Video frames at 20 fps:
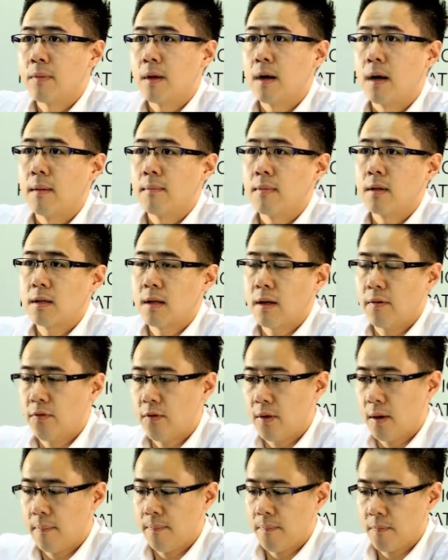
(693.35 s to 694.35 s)
the
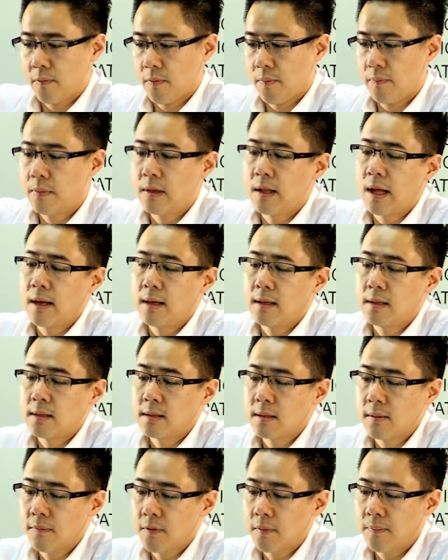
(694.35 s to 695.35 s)
different
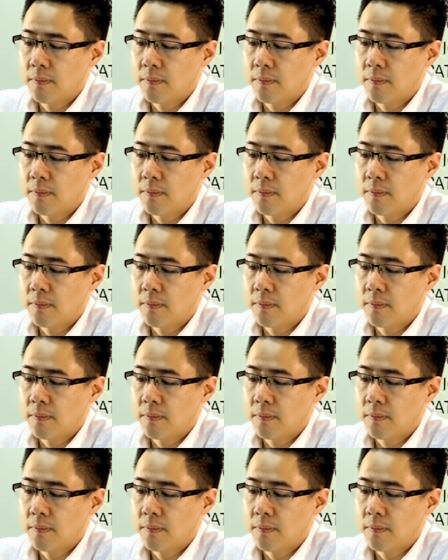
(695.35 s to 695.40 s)
layers.